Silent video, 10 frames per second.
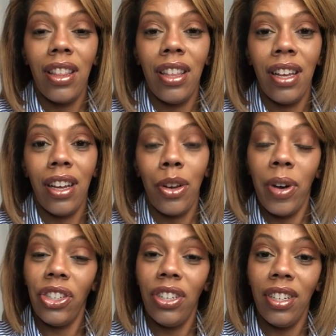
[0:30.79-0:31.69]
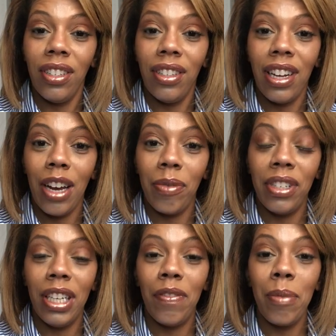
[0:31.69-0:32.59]
The question that I
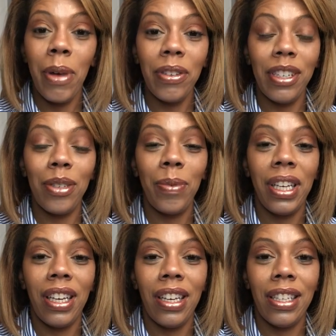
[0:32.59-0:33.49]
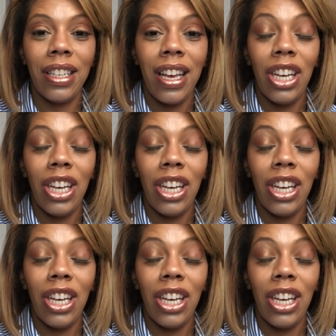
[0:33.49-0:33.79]
received the most this week is,